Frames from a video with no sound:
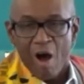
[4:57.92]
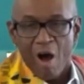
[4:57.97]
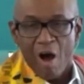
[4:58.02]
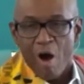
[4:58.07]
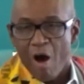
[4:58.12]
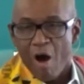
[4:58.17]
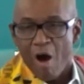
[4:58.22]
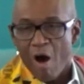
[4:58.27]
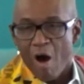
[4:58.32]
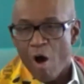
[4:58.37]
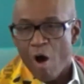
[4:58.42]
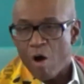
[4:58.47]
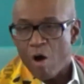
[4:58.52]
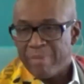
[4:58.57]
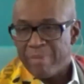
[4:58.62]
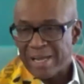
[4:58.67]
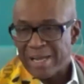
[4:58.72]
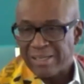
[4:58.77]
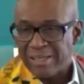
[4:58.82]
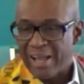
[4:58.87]
All my
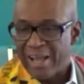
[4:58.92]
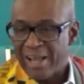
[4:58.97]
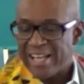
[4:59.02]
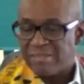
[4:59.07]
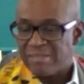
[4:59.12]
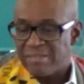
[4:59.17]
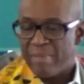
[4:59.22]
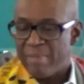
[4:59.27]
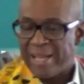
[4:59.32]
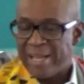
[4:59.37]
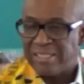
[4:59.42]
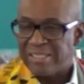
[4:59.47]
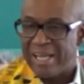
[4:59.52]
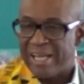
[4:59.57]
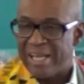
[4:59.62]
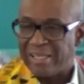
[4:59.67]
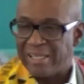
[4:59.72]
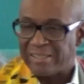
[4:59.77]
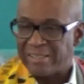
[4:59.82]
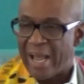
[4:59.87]
classmates had
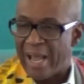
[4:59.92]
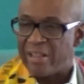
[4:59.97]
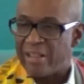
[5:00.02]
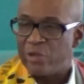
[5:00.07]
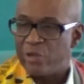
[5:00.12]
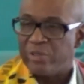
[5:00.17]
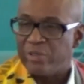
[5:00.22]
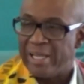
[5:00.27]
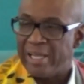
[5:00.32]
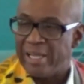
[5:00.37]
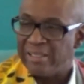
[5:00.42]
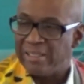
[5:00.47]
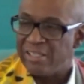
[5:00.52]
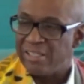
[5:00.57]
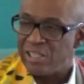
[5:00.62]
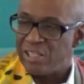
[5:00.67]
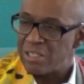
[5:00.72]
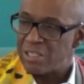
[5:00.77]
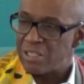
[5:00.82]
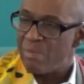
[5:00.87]
gathered in these
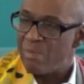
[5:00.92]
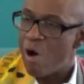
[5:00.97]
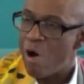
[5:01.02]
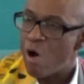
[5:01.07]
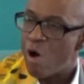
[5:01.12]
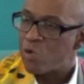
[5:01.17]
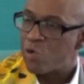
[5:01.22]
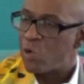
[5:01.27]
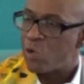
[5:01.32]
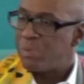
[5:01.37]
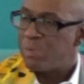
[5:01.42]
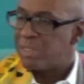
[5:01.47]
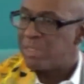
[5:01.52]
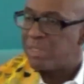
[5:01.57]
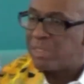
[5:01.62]
small groups